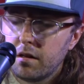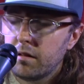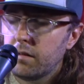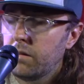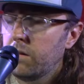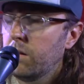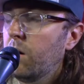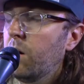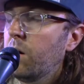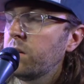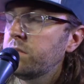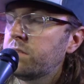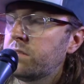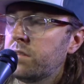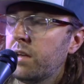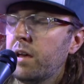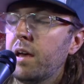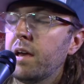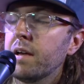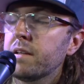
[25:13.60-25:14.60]
Lord,
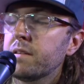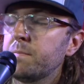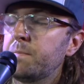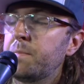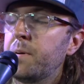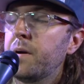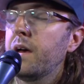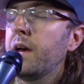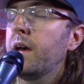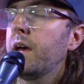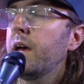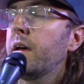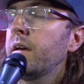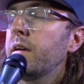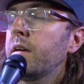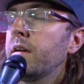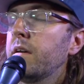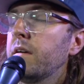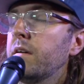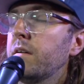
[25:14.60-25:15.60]
take the
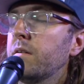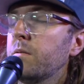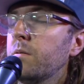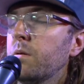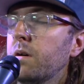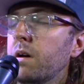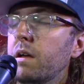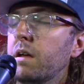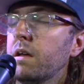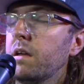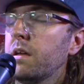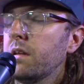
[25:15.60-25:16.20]
pain away.